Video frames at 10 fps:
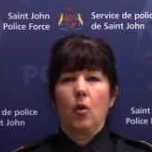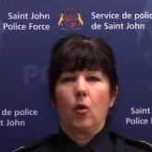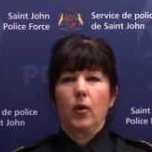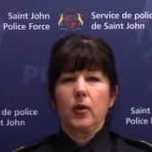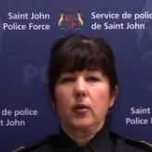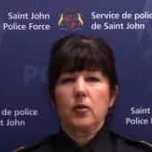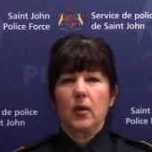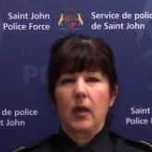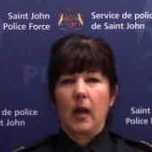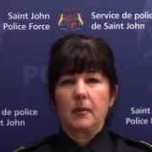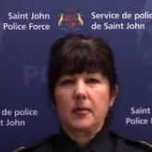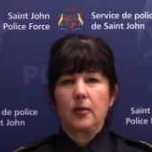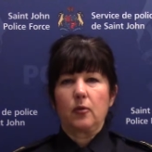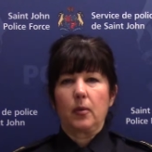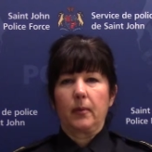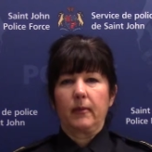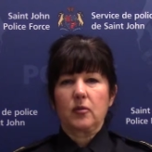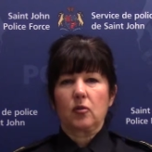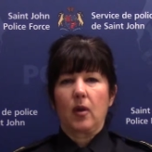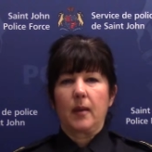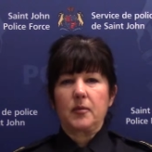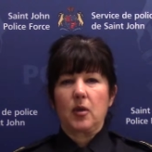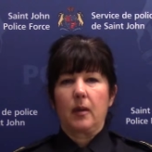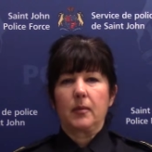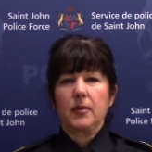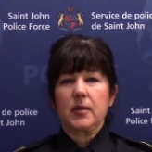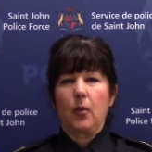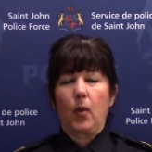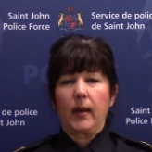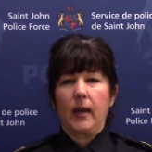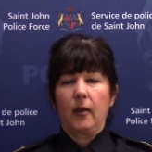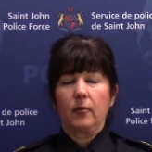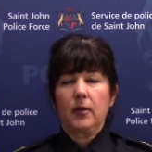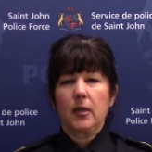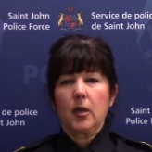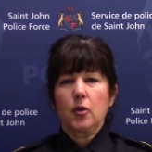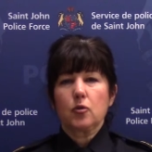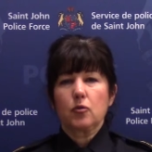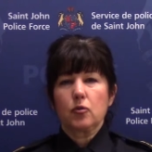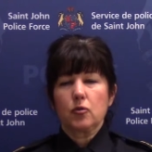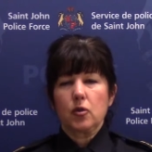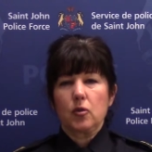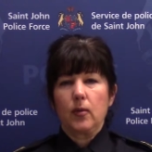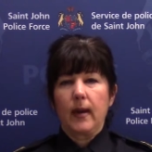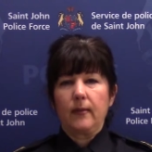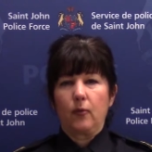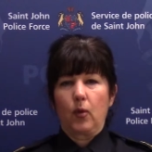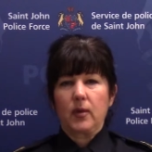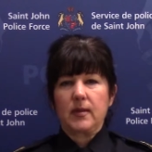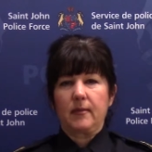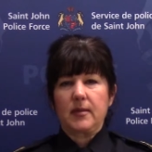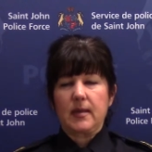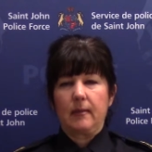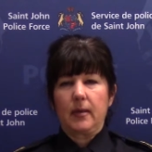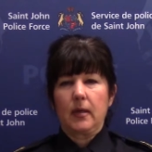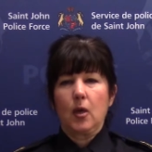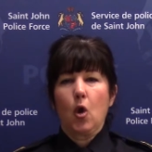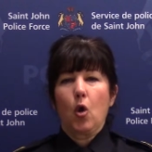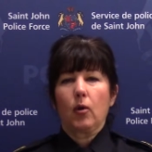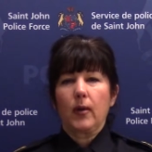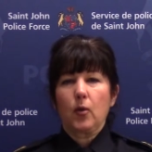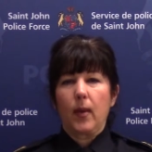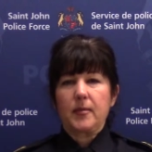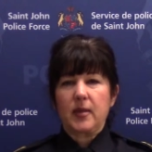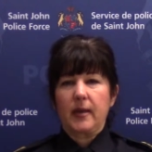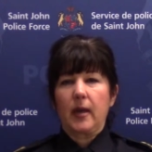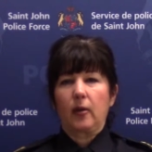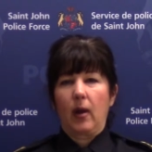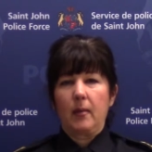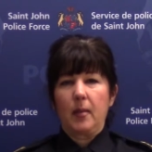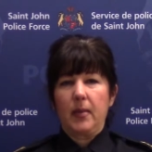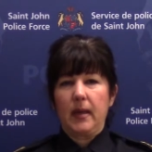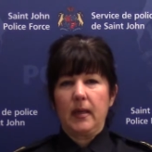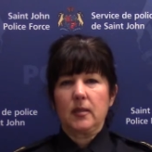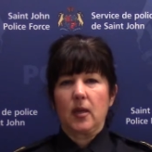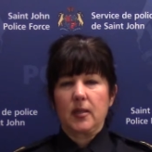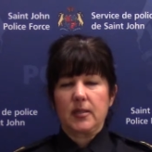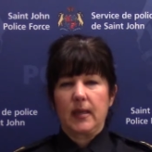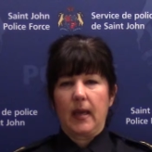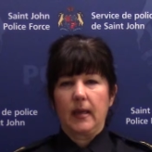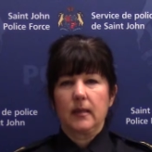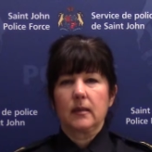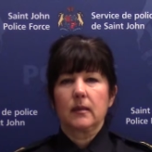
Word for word: or you can do it anonymously through the Provincial Crime Stoppers at 1 800 222 8477 or on their website at crimenb.ca.